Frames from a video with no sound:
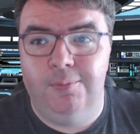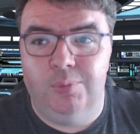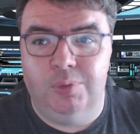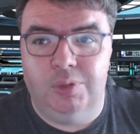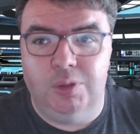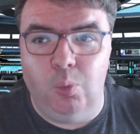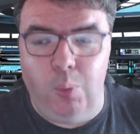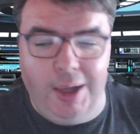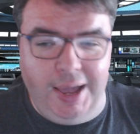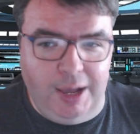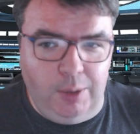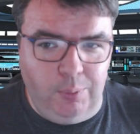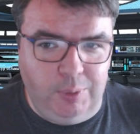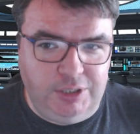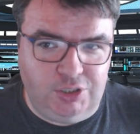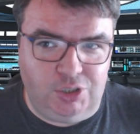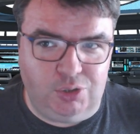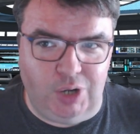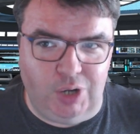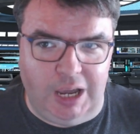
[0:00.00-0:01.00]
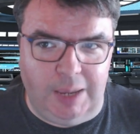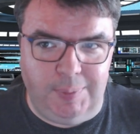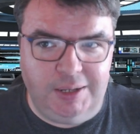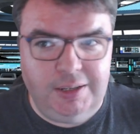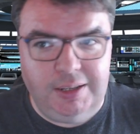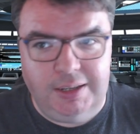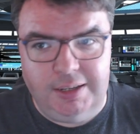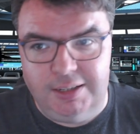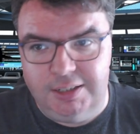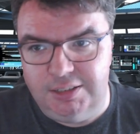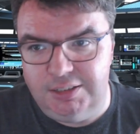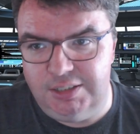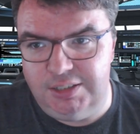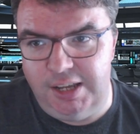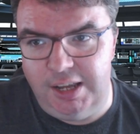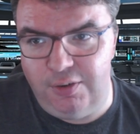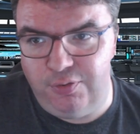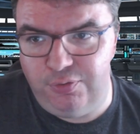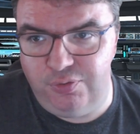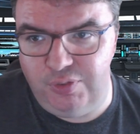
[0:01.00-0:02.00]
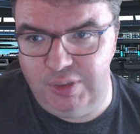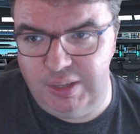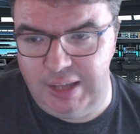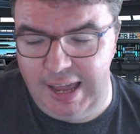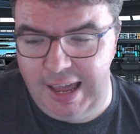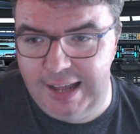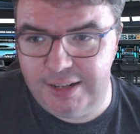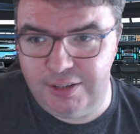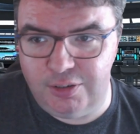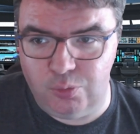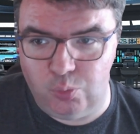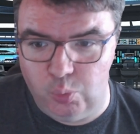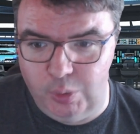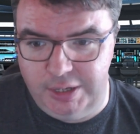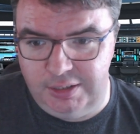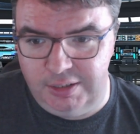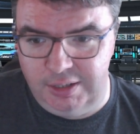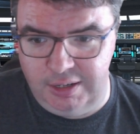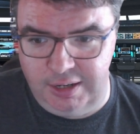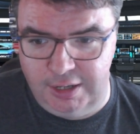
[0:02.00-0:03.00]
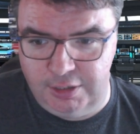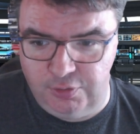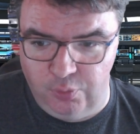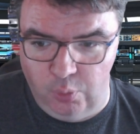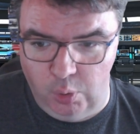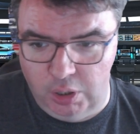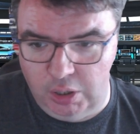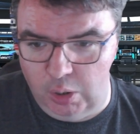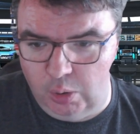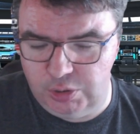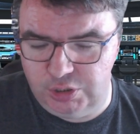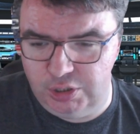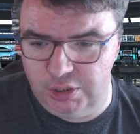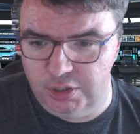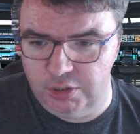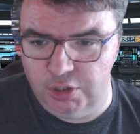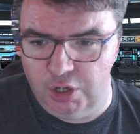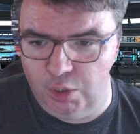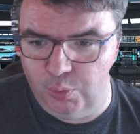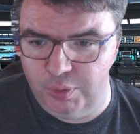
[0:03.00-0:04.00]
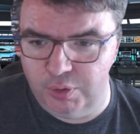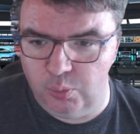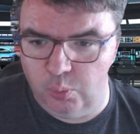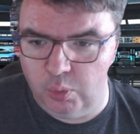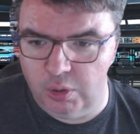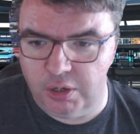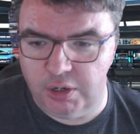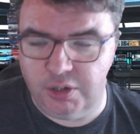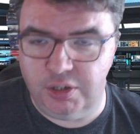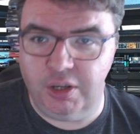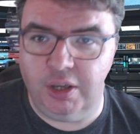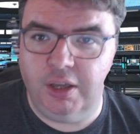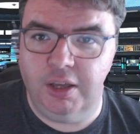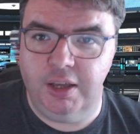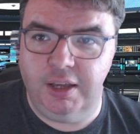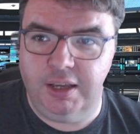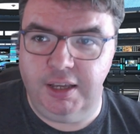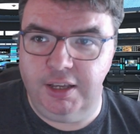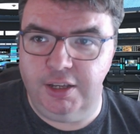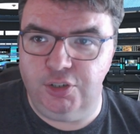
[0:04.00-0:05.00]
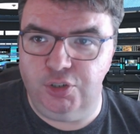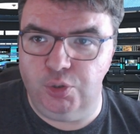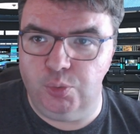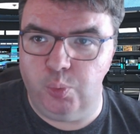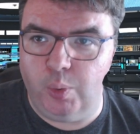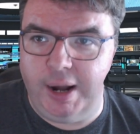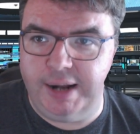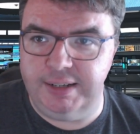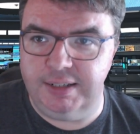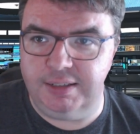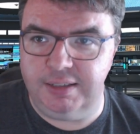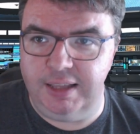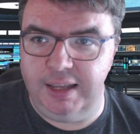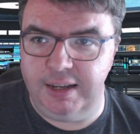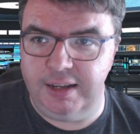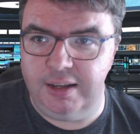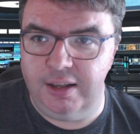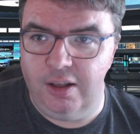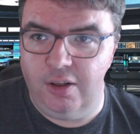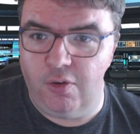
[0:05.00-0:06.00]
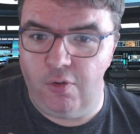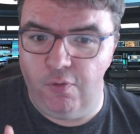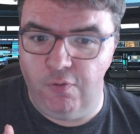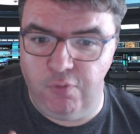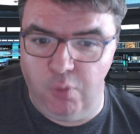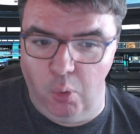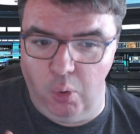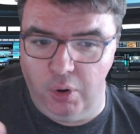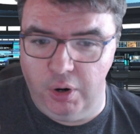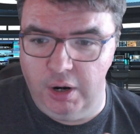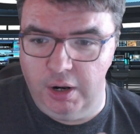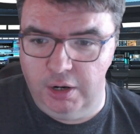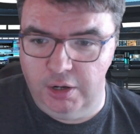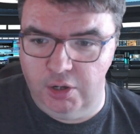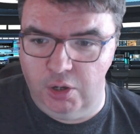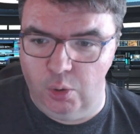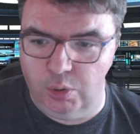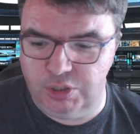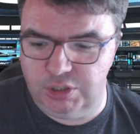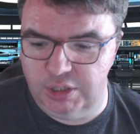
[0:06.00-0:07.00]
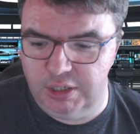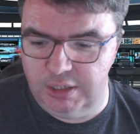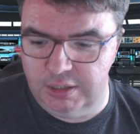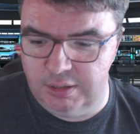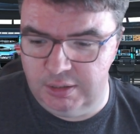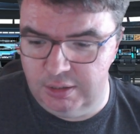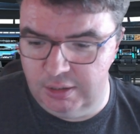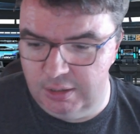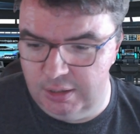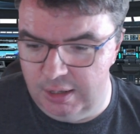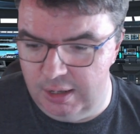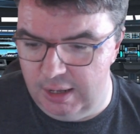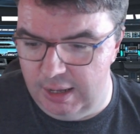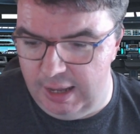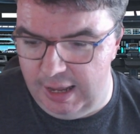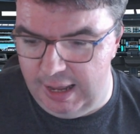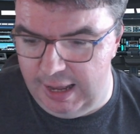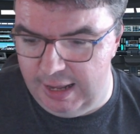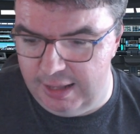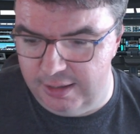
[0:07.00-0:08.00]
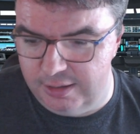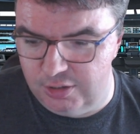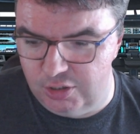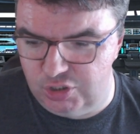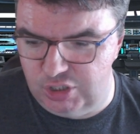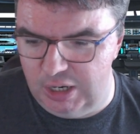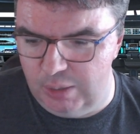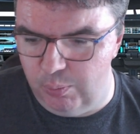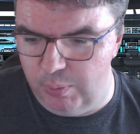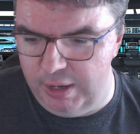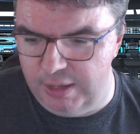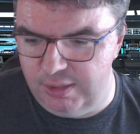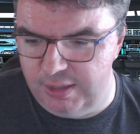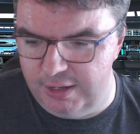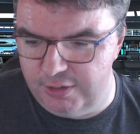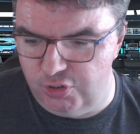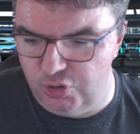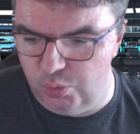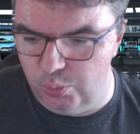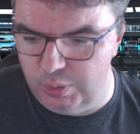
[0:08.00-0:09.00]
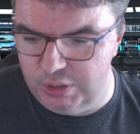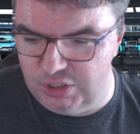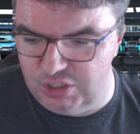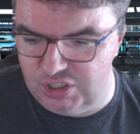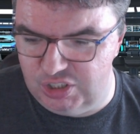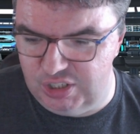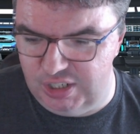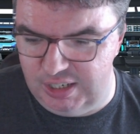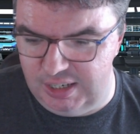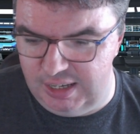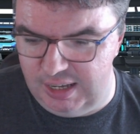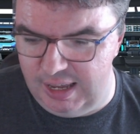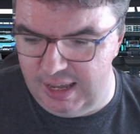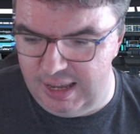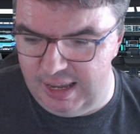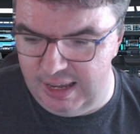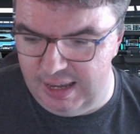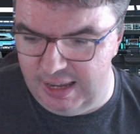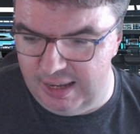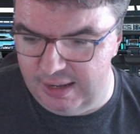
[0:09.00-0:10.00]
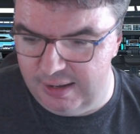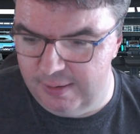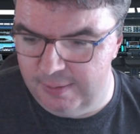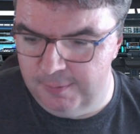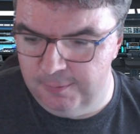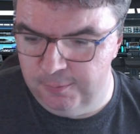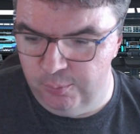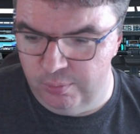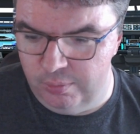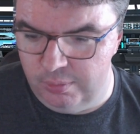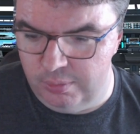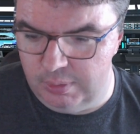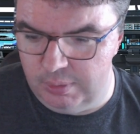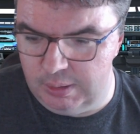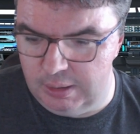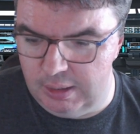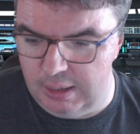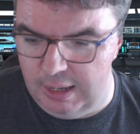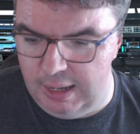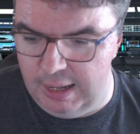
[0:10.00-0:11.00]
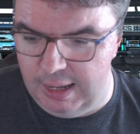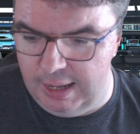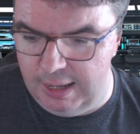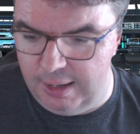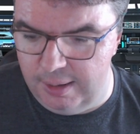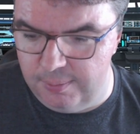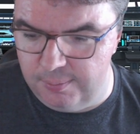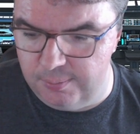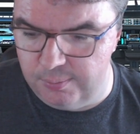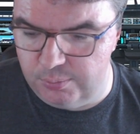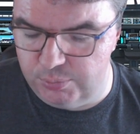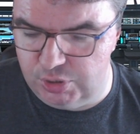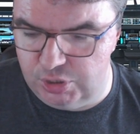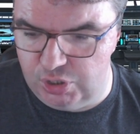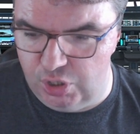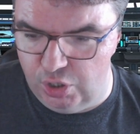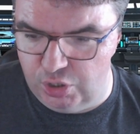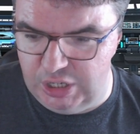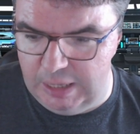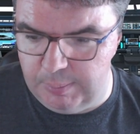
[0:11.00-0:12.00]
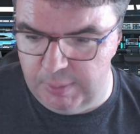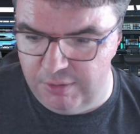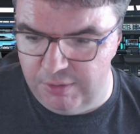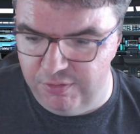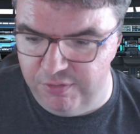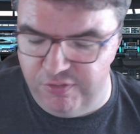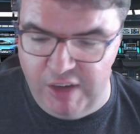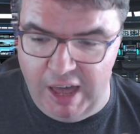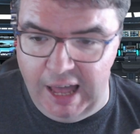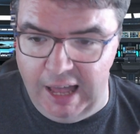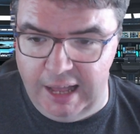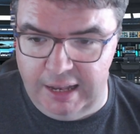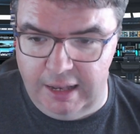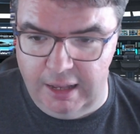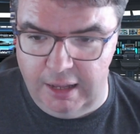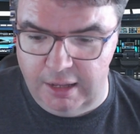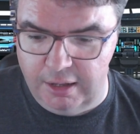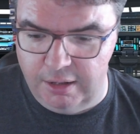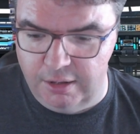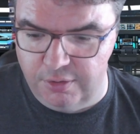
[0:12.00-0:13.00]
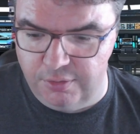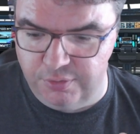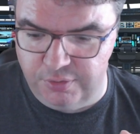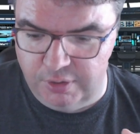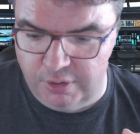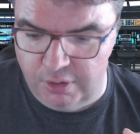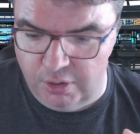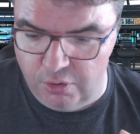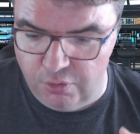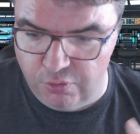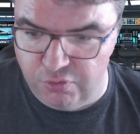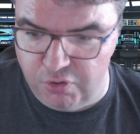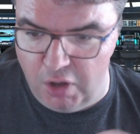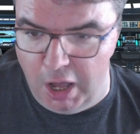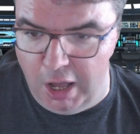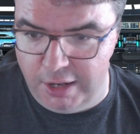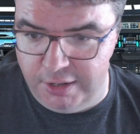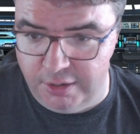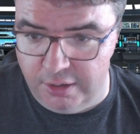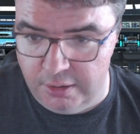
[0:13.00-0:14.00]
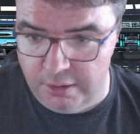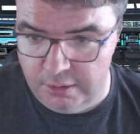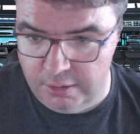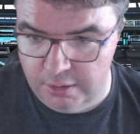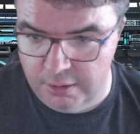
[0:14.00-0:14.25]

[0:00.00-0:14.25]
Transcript: The way I would describe it is if they hadn't written it as Vorkosigan all one word, is you'd write it like Vorkosikin, at uh, the same way that you would see a um, surname of Va- of Von